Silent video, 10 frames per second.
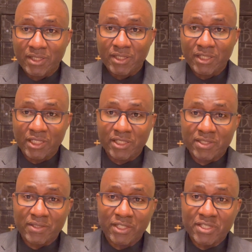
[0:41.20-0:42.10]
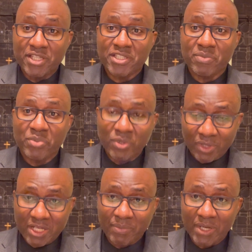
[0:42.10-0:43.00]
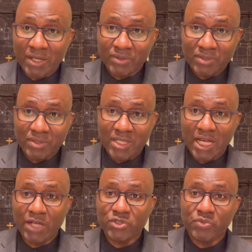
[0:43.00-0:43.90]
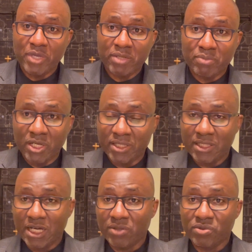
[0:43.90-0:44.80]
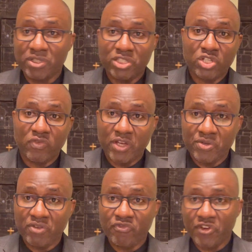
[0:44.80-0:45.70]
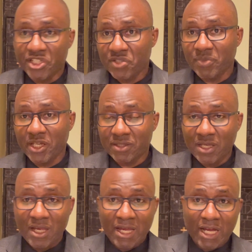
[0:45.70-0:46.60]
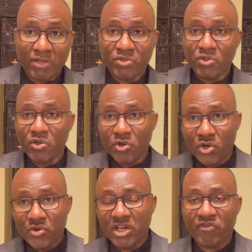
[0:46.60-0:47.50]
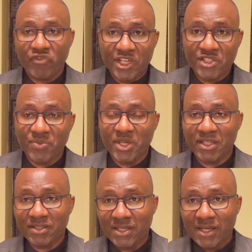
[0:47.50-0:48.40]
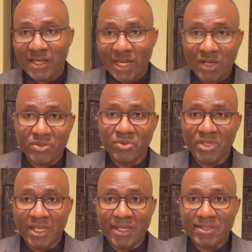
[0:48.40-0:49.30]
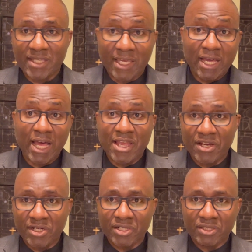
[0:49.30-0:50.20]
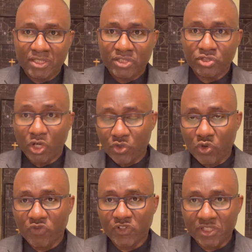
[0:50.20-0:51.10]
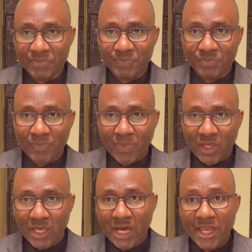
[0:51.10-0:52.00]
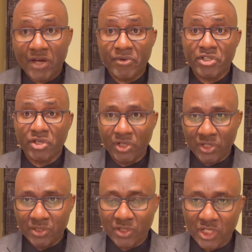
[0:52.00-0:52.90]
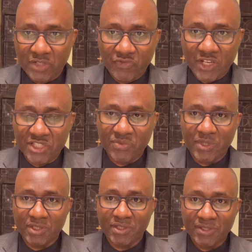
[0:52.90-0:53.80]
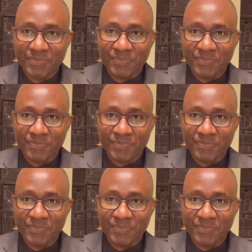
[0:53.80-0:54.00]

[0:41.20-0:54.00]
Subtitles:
it is a book about how to make money, how to discover your investment, how to grow your investment, how to get a higher turnover, a higher return on investment.